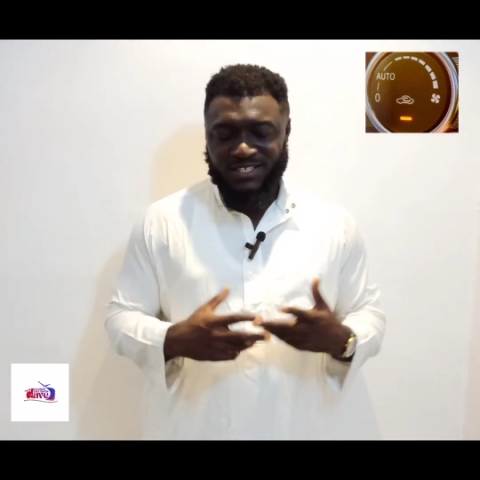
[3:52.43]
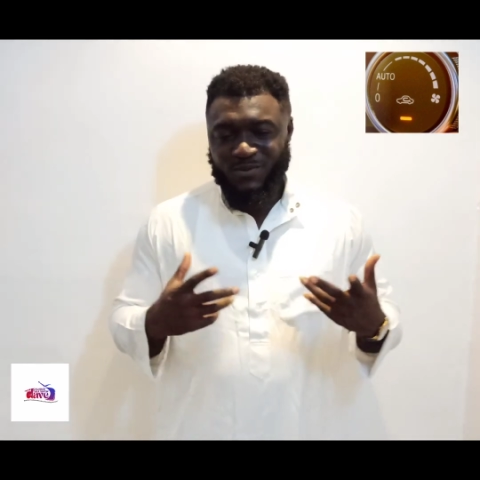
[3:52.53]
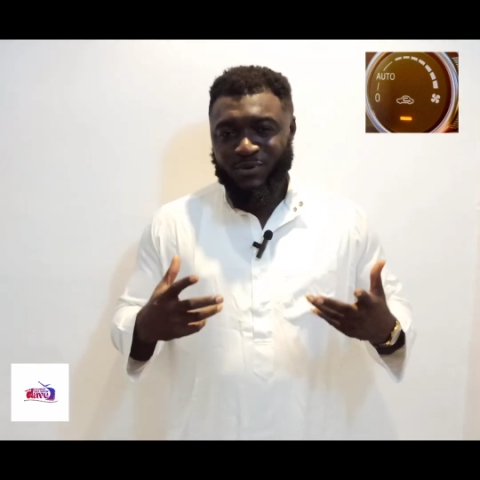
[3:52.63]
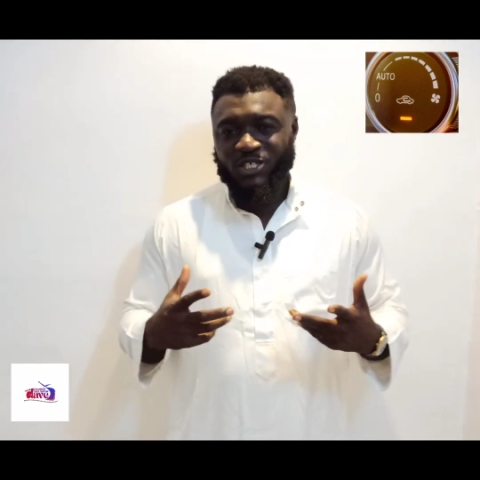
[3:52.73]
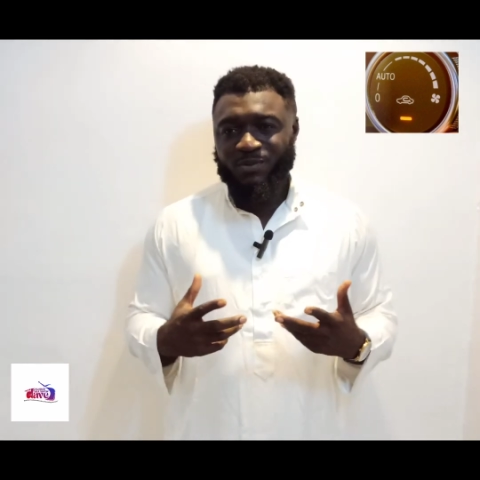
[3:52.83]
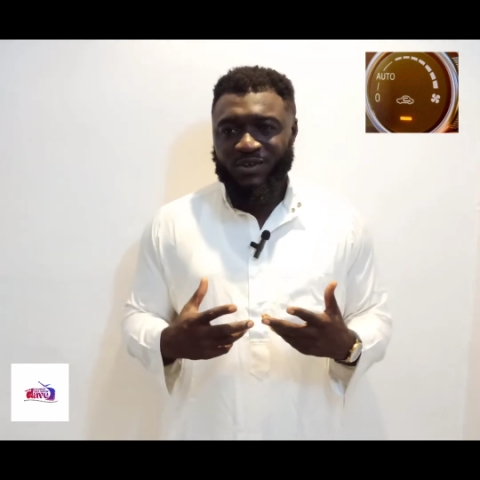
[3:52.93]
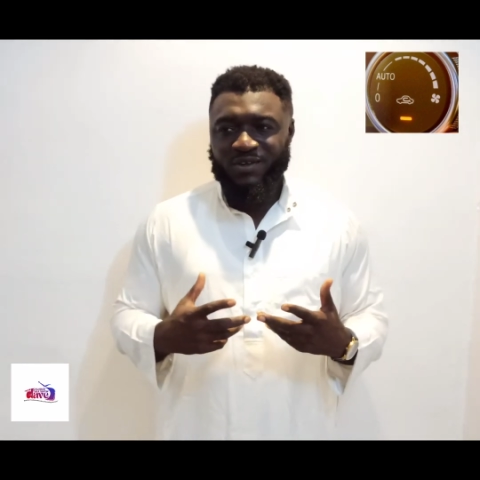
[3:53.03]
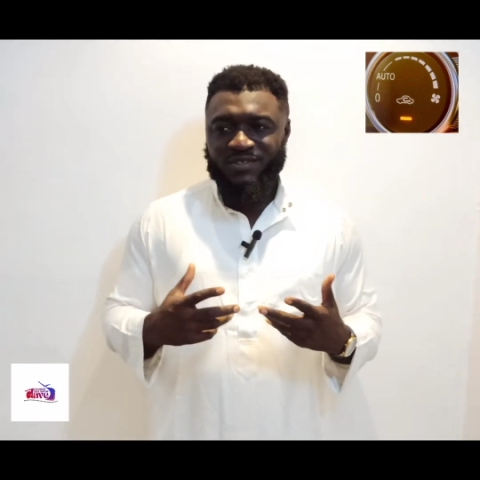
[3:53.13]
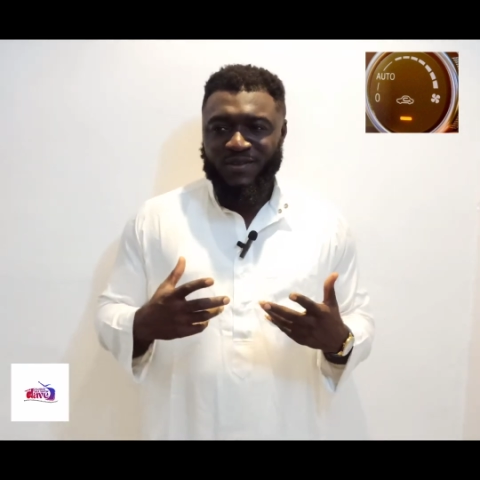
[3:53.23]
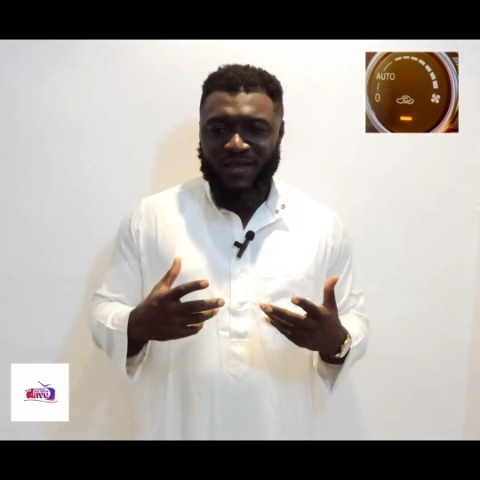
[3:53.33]
There's this pressure
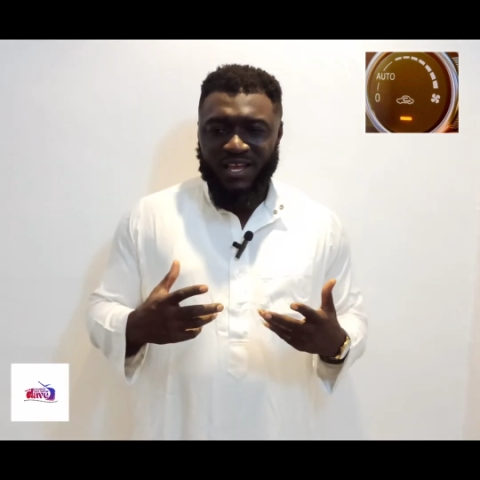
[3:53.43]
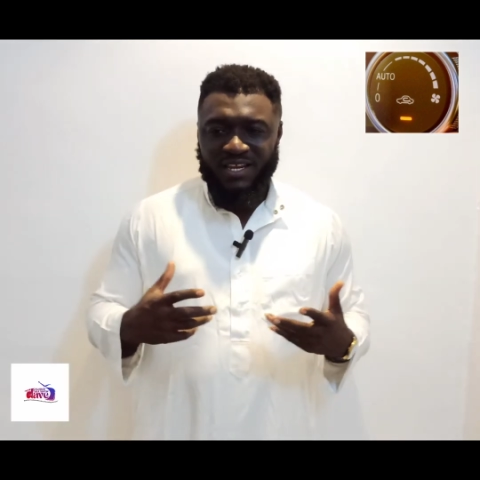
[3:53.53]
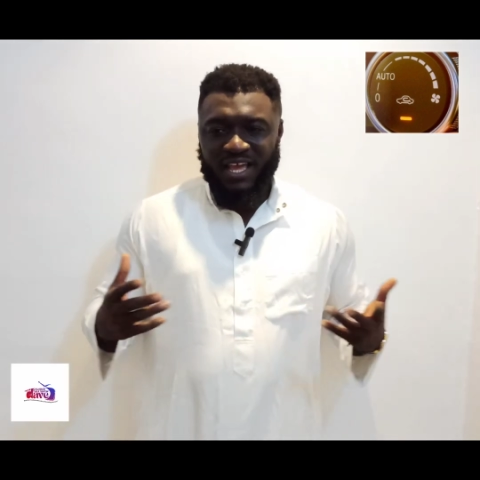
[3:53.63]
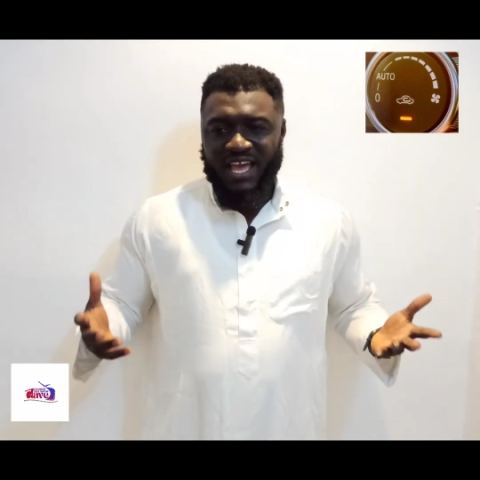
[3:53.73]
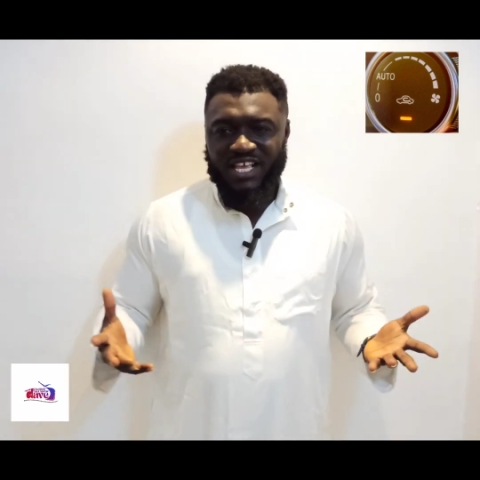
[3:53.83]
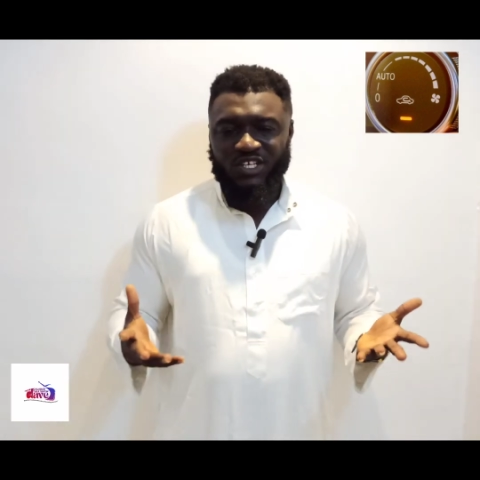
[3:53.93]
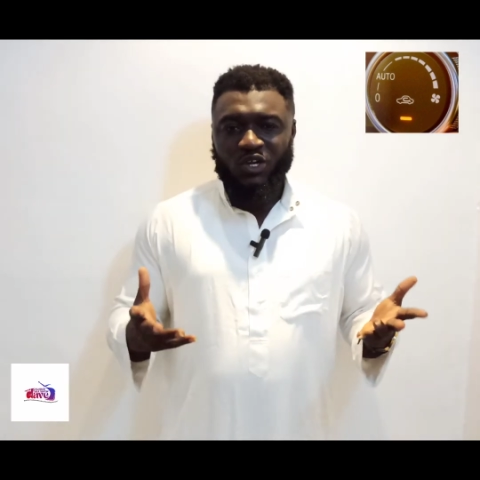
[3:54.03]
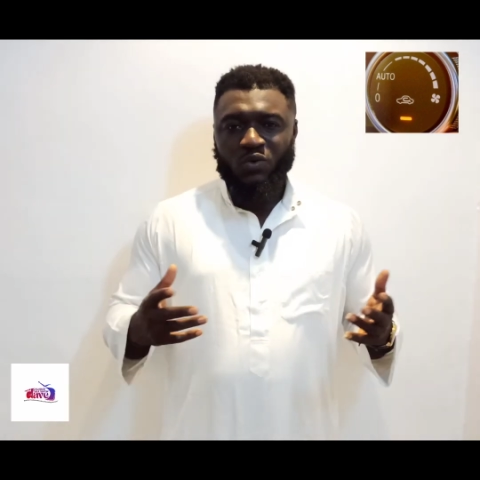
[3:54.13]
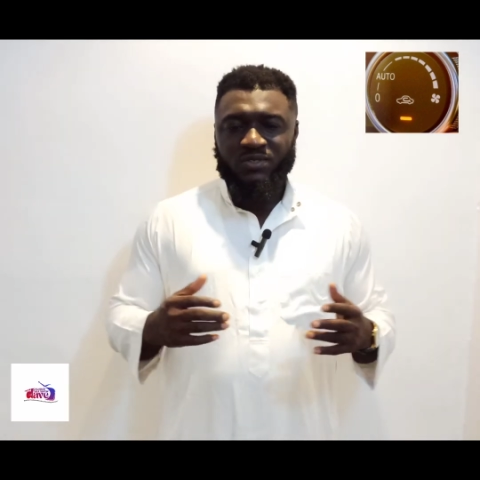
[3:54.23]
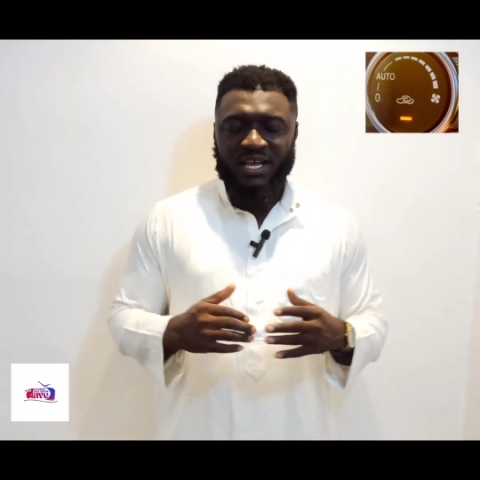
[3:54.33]
because the air is
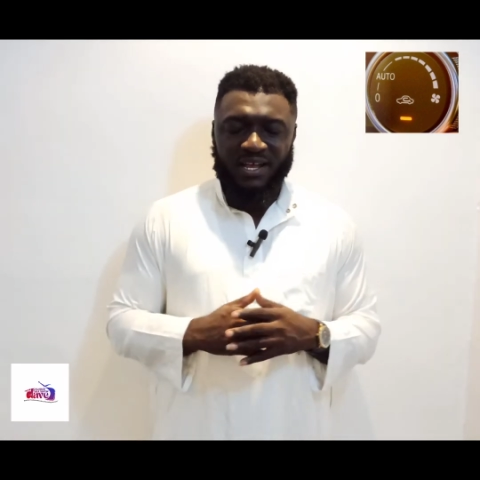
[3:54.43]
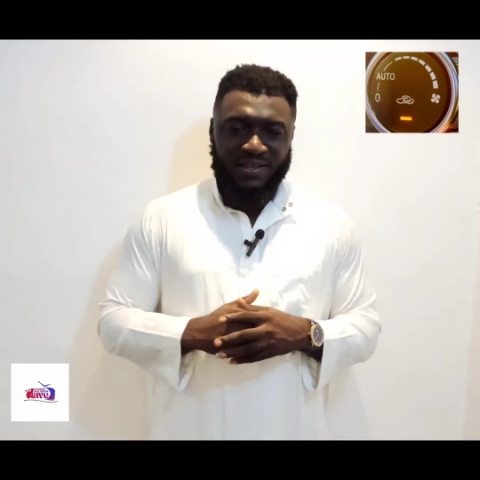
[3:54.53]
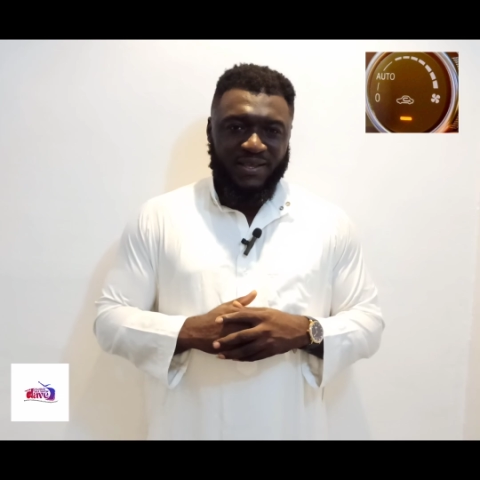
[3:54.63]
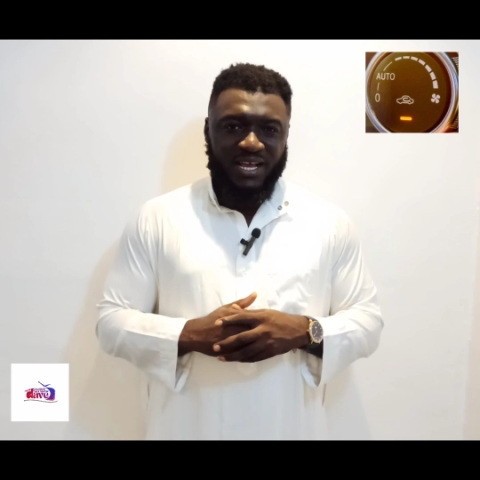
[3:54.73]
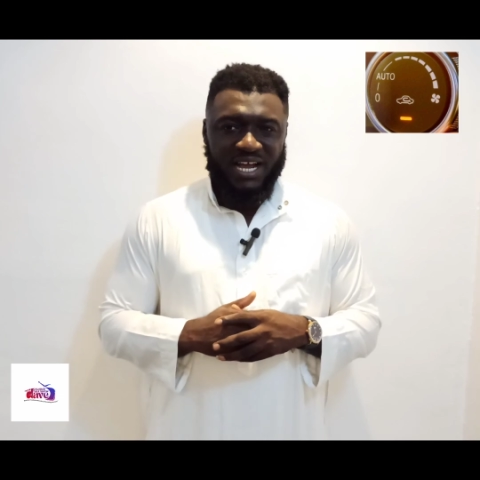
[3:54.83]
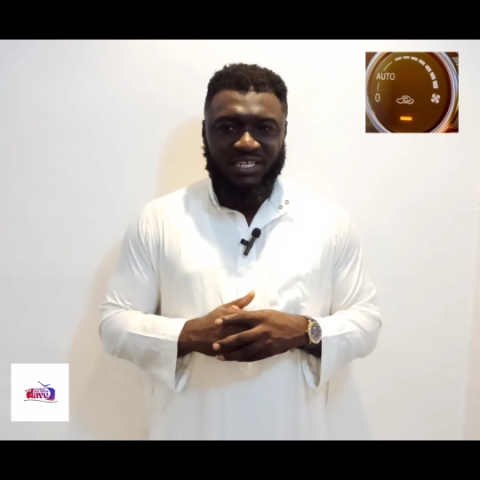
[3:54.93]
closer